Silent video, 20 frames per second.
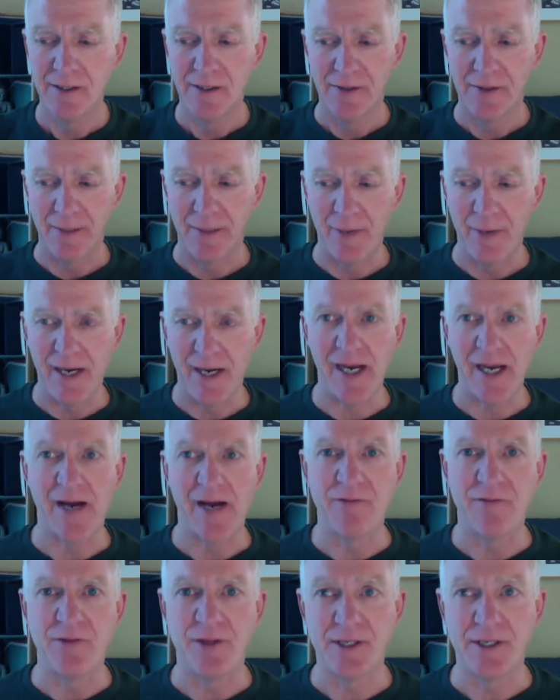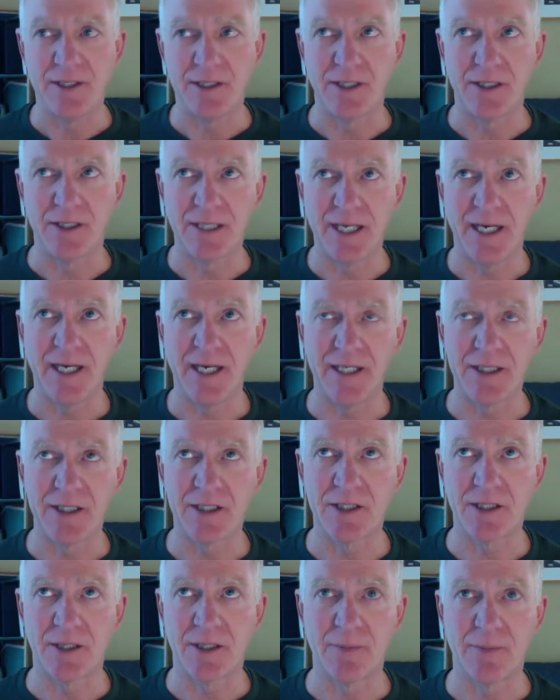they may have these
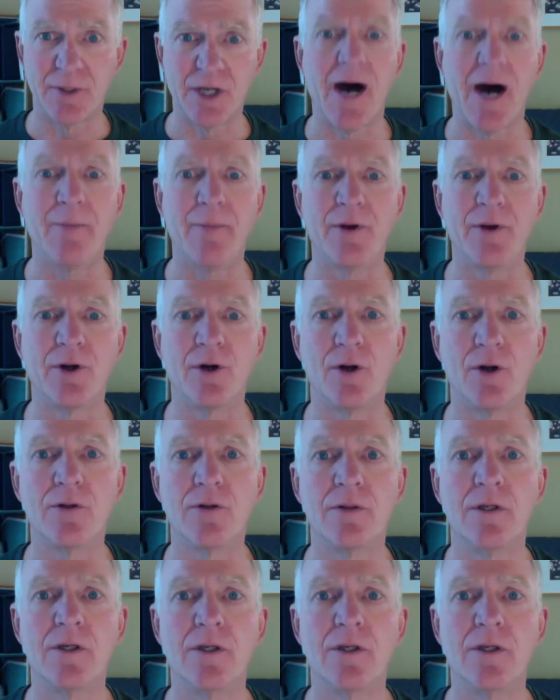intense abdominal